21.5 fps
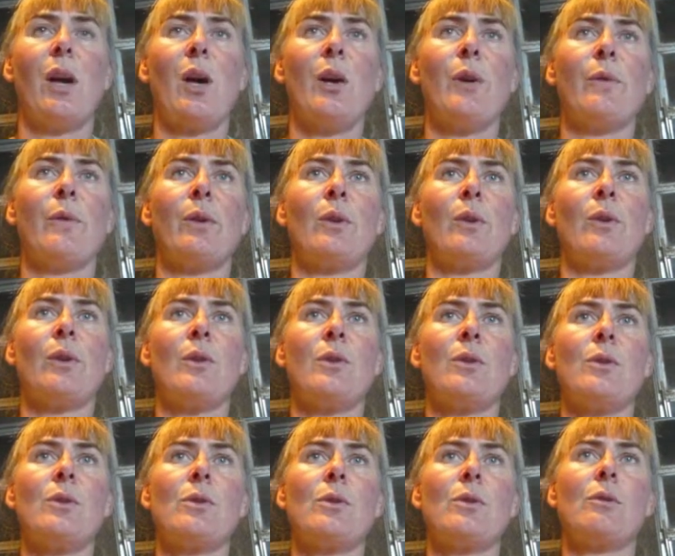
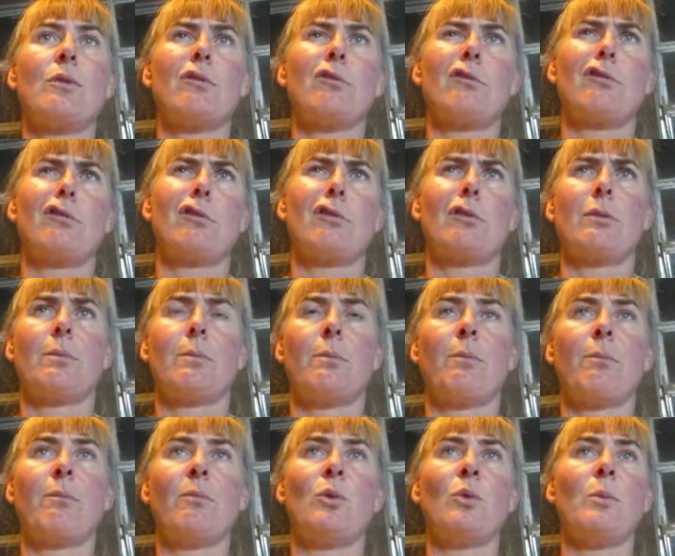Overnights
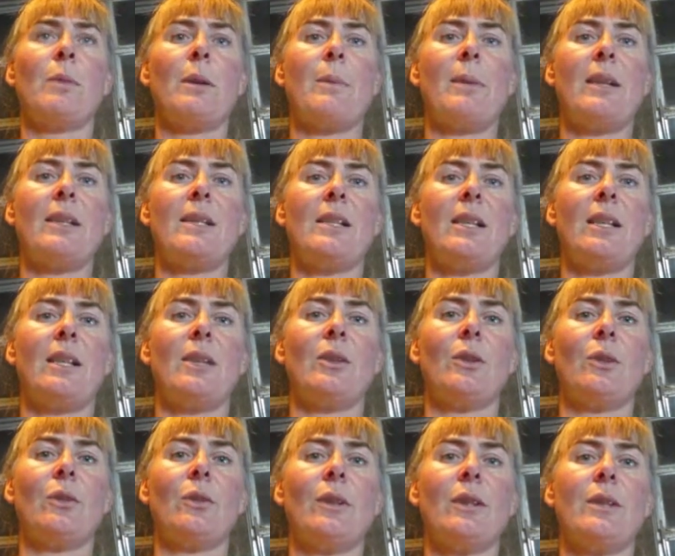normally about 10
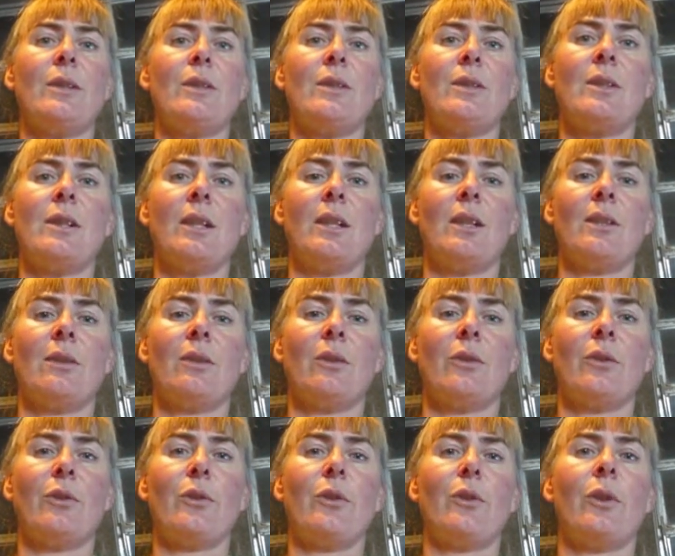degrees, 10
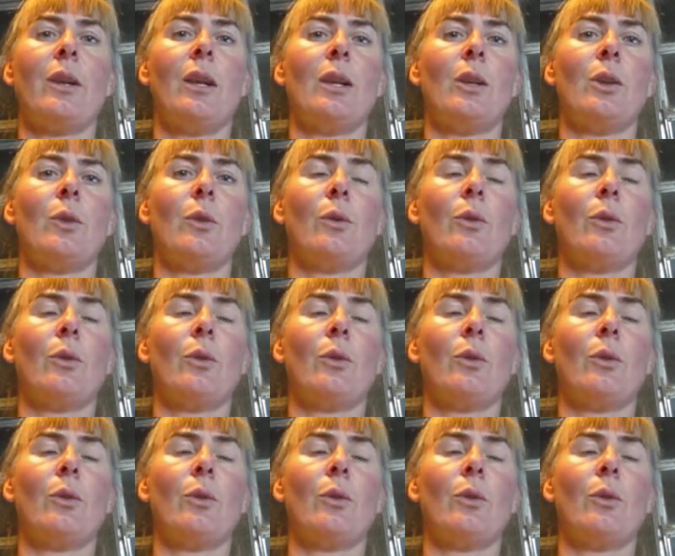to 13